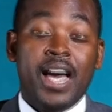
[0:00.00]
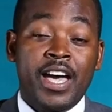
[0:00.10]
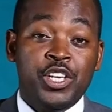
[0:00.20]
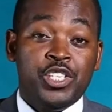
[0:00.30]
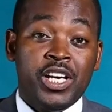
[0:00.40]

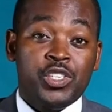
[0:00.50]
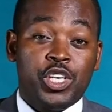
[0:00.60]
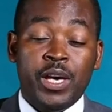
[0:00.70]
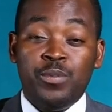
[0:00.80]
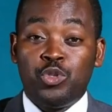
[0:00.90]
I
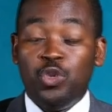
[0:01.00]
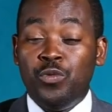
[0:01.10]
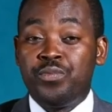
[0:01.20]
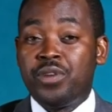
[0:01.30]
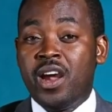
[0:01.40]
just came
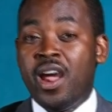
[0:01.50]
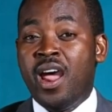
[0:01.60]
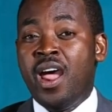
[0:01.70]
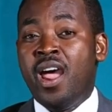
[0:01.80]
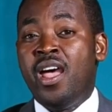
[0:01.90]
to
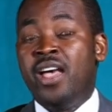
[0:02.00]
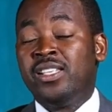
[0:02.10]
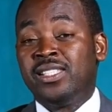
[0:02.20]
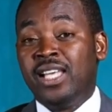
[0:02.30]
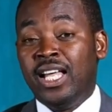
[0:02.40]

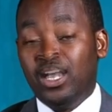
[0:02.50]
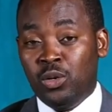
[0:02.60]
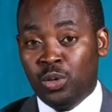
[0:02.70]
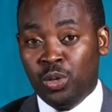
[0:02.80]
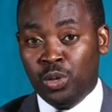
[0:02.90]
praise the
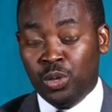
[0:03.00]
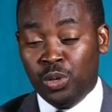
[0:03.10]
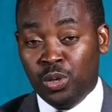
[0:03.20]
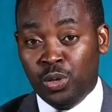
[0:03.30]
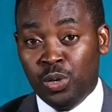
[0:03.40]

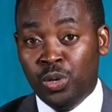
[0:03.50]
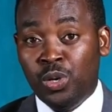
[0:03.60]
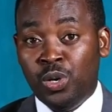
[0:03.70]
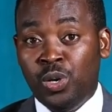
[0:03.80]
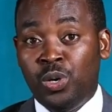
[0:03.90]

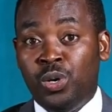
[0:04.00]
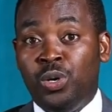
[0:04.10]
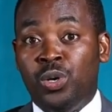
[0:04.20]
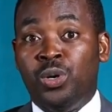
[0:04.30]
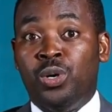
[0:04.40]

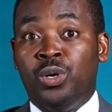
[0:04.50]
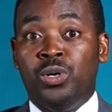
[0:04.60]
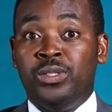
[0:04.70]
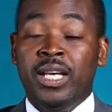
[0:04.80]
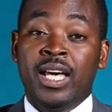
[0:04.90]

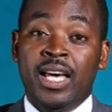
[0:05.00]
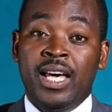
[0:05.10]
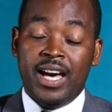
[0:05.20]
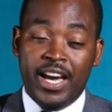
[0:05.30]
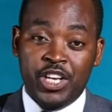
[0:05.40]
Lord.
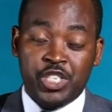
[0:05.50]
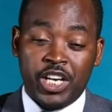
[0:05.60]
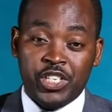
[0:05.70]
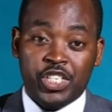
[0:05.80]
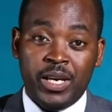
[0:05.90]
I
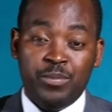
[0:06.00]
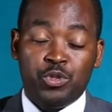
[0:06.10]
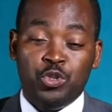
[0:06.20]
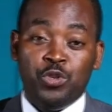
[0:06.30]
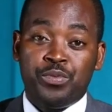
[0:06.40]
just
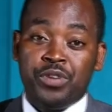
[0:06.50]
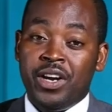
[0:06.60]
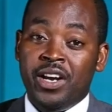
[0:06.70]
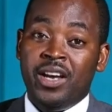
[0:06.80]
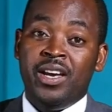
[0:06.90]
came to
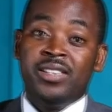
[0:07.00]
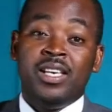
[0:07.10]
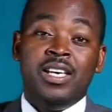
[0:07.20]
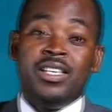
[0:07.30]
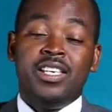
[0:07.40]

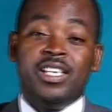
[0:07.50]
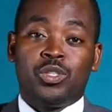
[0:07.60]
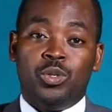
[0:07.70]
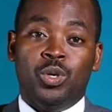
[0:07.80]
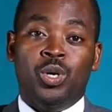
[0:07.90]
praise
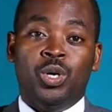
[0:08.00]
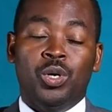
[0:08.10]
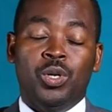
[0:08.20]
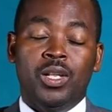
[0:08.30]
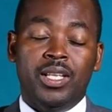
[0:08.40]
his
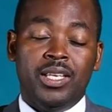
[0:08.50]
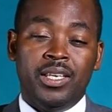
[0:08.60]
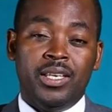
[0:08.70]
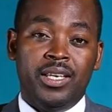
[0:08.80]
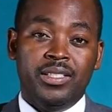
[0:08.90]

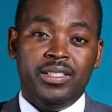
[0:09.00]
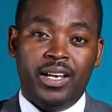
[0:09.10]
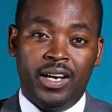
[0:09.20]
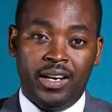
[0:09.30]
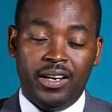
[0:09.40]
holy
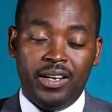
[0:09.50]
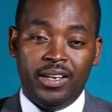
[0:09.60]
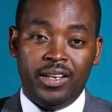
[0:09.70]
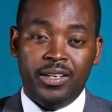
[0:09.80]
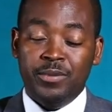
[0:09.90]

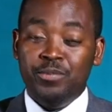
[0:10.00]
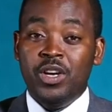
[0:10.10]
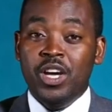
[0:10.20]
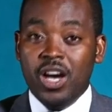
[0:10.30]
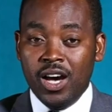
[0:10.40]

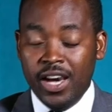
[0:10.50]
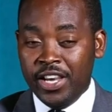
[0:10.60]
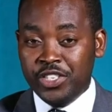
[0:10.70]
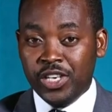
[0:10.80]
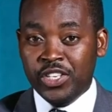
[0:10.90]
name.
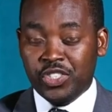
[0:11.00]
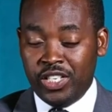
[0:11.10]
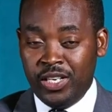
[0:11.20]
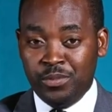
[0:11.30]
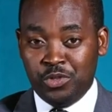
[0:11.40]
I
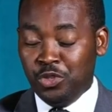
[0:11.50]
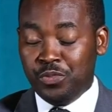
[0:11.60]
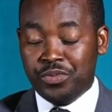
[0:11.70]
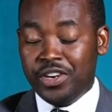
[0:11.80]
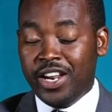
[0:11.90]
just came
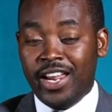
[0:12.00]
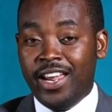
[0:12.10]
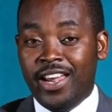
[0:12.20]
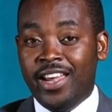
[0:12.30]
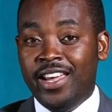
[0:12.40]
to
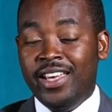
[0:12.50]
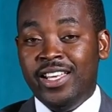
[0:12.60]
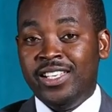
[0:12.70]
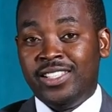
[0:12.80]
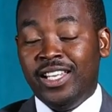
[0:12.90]

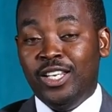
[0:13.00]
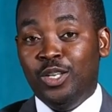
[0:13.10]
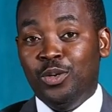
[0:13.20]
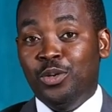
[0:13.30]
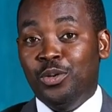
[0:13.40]
praise the
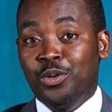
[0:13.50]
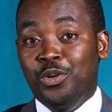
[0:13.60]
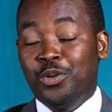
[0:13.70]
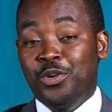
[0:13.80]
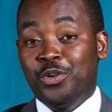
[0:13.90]

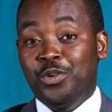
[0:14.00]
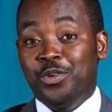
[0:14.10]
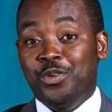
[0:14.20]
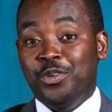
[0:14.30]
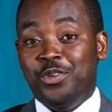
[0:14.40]

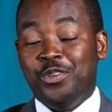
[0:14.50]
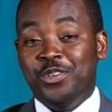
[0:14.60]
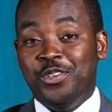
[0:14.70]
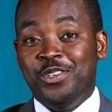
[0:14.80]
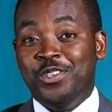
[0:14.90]

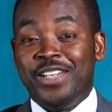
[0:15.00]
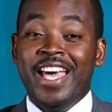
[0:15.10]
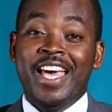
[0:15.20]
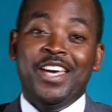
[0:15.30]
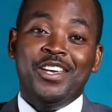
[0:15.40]

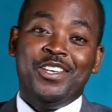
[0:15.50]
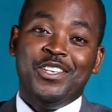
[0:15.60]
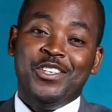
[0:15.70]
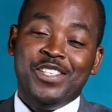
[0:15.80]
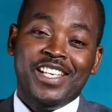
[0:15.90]
Lord.
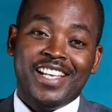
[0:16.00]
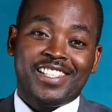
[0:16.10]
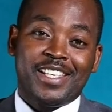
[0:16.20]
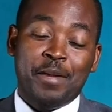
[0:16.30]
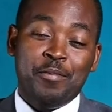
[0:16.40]
You
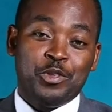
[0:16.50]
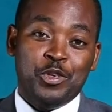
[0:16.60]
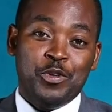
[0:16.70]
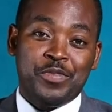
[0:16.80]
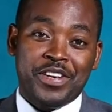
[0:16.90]
just came
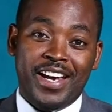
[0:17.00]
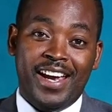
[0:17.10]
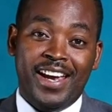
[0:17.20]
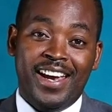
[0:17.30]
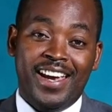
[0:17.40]
to
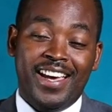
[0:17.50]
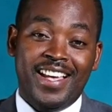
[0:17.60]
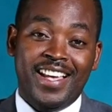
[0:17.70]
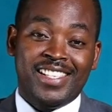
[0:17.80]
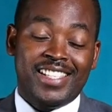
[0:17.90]

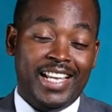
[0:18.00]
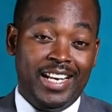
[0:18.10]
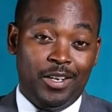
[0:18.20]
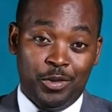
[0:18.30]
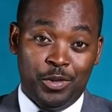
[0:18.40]
praise
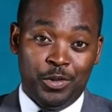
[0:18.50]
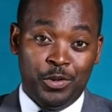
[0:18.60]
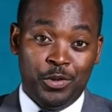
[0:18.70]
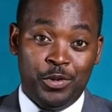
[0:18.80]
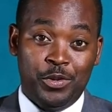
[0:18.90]
the
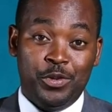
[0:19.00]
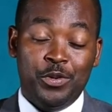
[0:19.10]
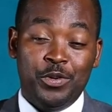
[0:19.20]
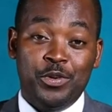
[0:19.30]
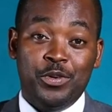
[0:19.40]

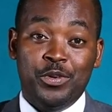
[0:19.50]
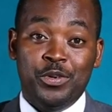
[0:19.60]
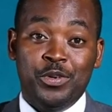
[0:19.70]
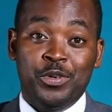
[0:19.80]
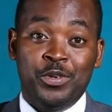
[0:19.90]

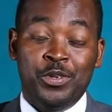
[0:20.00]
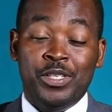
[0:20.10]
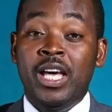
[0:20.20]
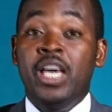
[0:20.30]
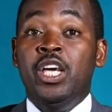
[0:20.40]

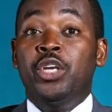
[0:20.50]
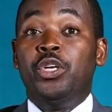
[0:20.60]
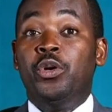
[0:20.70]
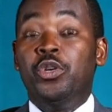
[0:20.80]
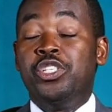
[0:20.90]
Lord.
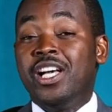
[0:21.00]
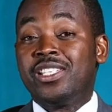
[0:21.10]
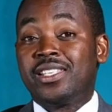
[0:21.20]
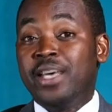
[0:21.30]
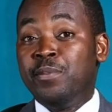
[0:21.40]
You
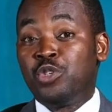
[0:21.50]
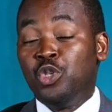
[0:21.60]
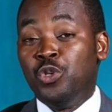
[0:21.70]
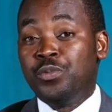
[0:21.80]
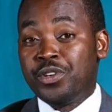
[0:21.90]
just came
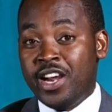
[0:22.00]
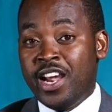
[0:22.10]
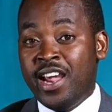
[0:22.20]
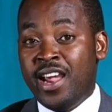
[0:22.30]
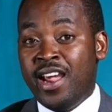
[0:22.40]
to
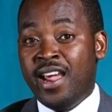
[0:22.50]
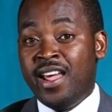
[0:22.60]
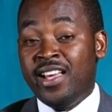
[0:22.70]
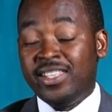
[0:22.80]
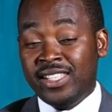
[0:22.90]

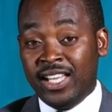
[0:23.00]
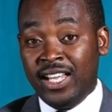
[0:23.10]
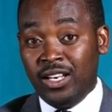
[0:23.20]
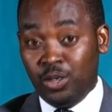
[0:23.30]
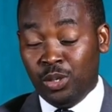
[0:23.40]
praise
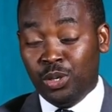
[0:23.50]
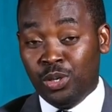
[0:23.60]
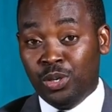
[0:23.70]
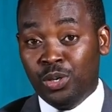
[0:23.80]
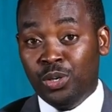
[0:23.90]
the
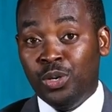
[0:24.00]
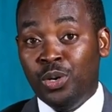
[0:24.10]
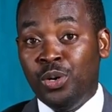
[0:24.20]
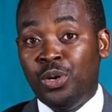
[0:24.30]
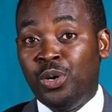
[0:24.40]

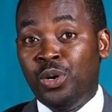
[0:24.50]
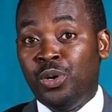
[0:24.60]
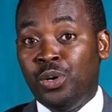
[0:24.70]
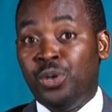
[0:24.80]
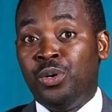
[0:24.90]

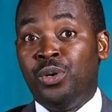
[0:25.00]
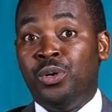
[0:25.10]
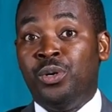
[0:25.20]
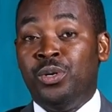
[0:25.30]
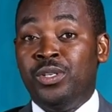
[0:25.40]

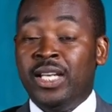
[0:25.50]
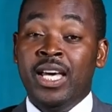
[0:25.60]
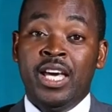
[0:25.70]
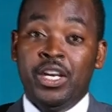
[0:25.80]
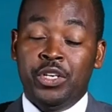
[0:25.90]
Lord.
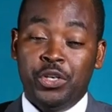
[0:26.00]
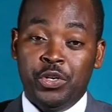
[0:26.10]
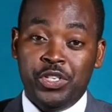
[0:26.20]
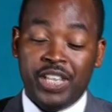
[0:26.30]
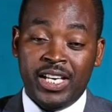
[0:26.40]

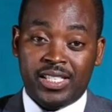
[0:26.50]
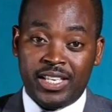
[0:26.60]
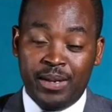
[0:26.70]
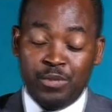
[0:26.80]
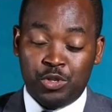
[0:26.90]
You
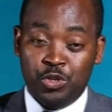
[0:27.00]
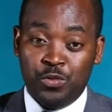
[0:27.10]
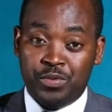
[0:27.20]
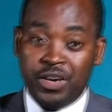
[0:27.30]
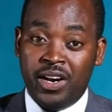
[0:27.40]
just came
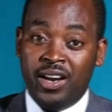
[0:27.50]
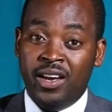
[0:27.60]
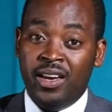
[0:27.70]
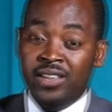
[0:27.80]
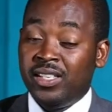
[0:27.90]
to
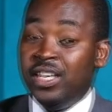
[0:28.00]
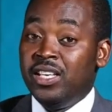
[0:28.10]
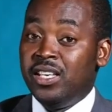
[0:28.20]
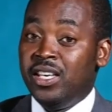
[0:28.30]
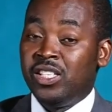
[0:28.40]
praise
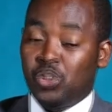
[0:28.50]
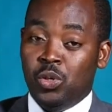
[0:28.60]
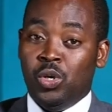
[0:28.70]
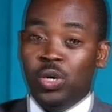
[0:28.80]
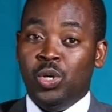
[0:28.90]
his
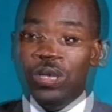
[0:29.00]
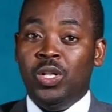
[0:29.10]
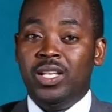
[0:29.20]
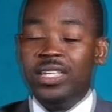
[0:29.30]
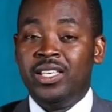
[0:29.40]

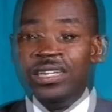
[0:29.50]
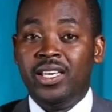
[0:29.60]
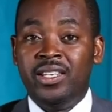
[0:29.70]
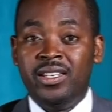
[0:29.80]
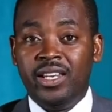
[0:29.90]

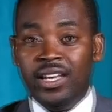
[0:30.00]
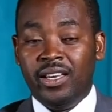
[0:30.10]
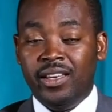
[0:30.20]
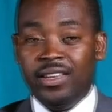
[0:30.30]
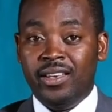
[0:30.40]
holy
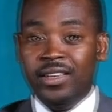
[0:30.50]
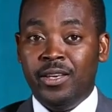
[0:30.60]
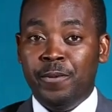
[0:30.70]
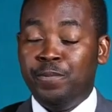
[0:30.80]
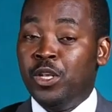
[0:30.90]

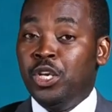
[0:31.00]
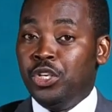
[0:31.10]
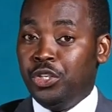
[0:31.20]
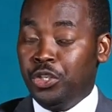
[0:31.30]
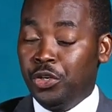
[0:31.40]
name.
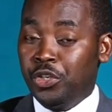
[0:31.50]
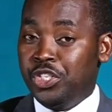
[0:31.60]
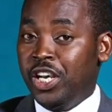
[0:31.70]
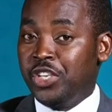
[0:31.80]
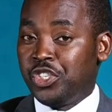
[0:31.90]

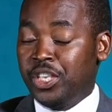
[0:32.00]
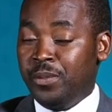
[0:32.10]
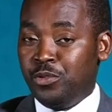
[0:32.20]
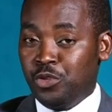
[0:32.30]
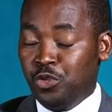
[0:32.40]
You just
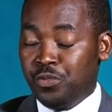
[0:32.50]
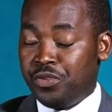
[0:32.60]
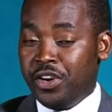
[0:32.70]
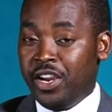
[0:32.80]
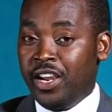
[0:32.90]
came to
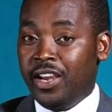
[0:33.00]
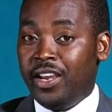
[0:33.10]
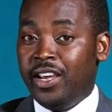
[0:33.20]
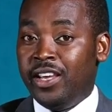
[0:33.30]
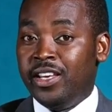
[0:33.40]

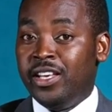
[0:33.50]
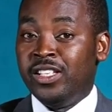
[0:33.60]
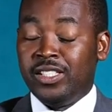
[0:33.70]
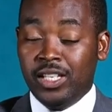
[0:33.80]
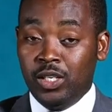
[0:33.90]

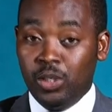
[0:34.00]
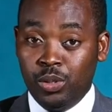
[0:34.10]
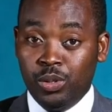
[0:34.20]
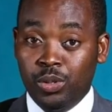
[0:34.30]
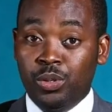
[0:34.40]
praise the
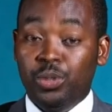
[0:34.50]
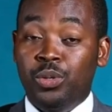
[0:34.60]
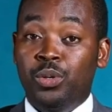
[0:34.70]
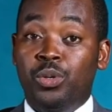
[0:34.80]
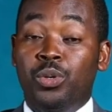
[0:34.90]

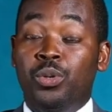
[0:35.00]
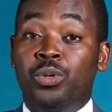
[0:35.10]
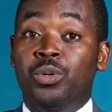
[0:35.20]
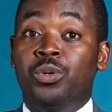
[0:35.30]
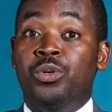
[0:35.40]

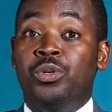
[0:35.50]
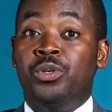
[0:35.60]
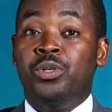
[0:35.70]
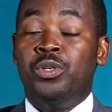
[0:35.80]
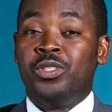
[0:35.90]

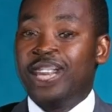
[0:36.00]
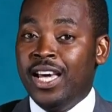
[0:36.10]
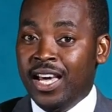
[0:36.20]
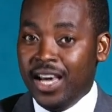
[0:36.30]
Lord.